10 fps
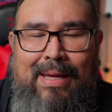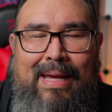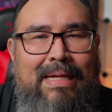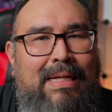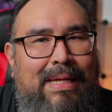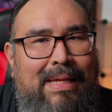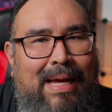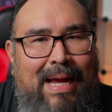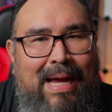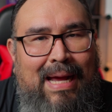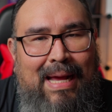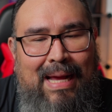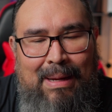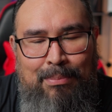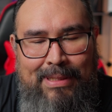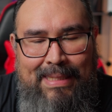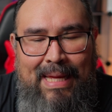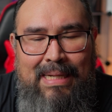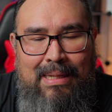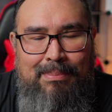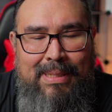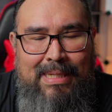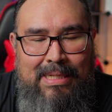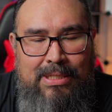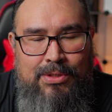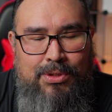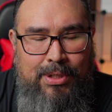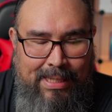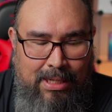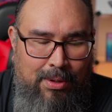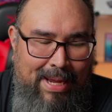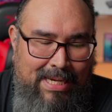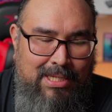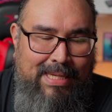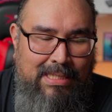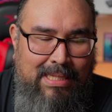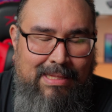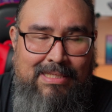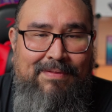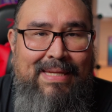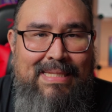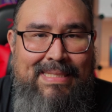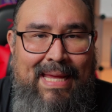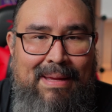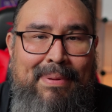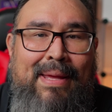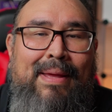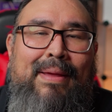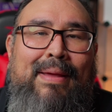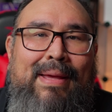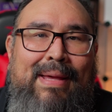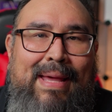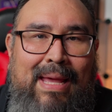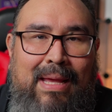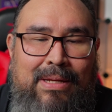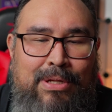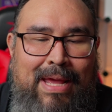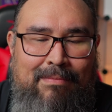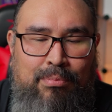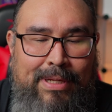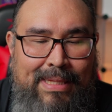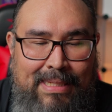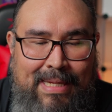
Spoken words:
And I bring that up because you can go actually into this fitness app and have breathing